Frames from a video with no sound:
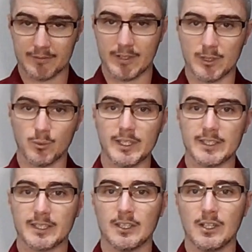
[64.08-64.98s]
of every
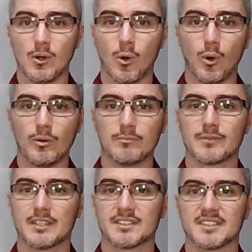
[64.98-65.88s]
week, or
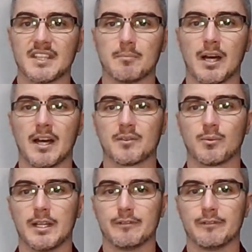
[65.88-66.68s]
there's a set pathway